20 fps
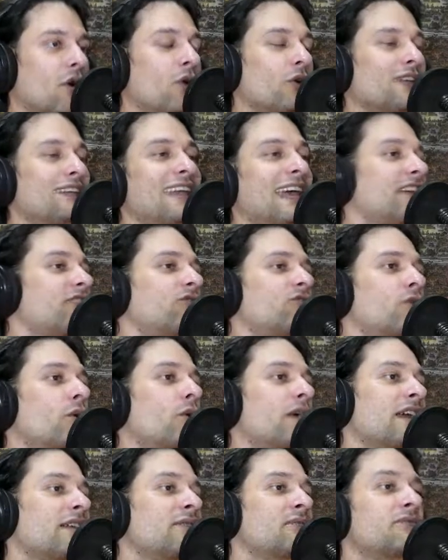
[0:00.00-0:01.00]
on natural
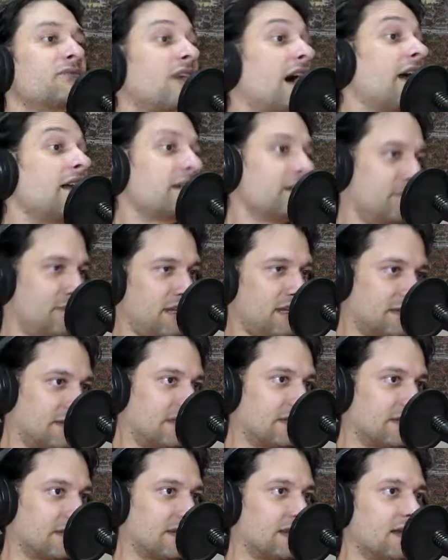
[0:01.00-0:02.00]

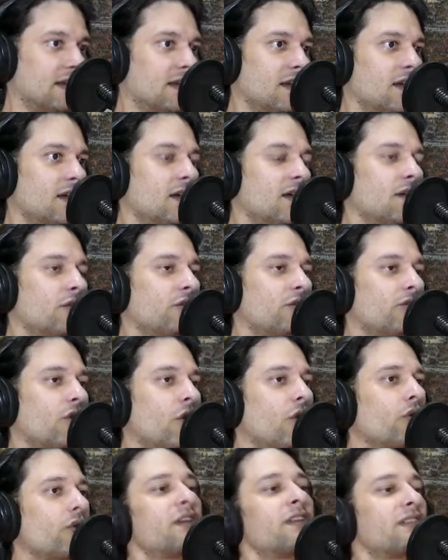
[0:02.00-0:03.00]
environments.
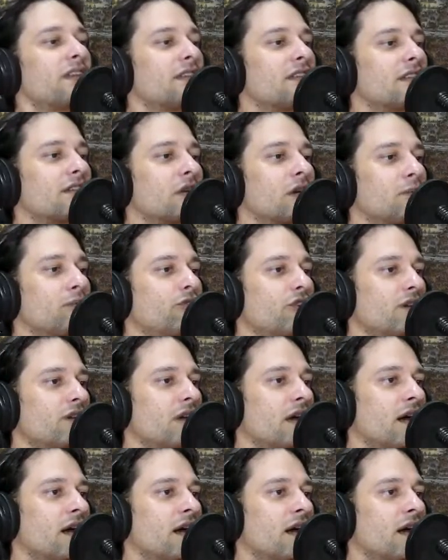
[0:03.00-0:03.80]
So it's a description